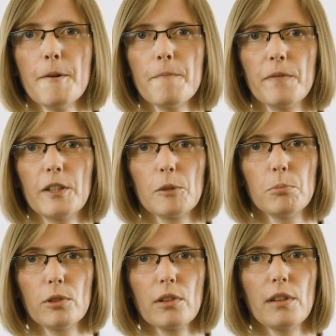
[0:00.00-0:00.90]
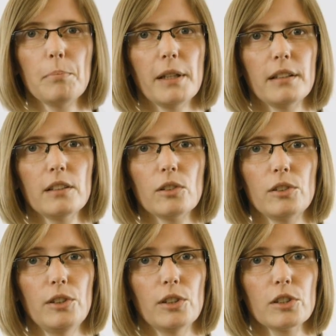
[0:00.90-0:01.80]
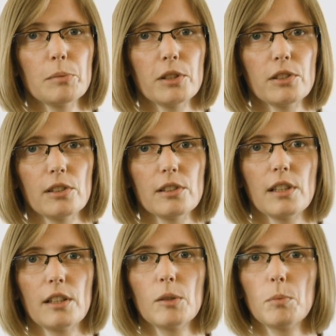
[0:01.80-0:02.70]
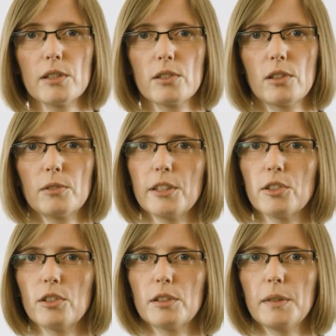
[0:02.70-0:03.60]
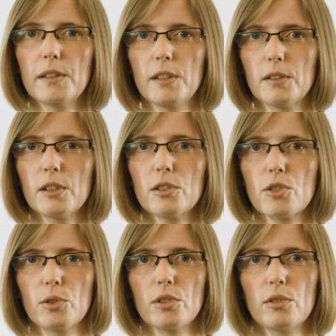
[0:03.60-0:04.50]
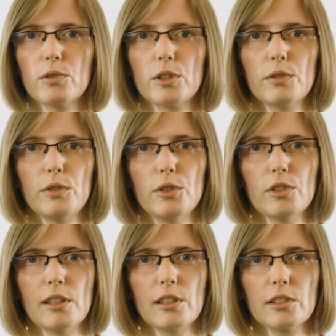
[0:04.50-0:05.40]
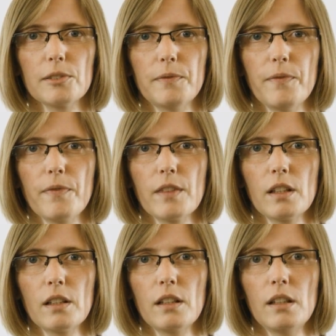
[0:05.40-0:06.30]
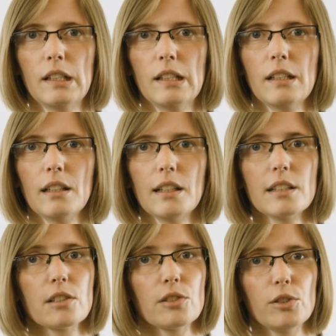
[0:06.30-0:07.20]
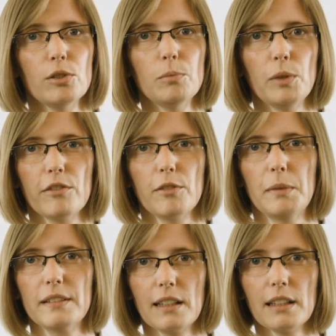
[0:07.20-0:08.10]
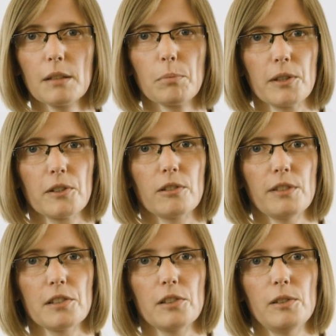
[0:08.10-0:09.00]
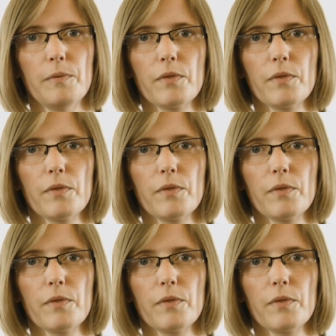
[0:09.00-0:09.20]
They are both dependent on the Young's modulus and the Poisson ratio of the material chosen for the fuselage. Let's assume we have a metallic pressure vessel,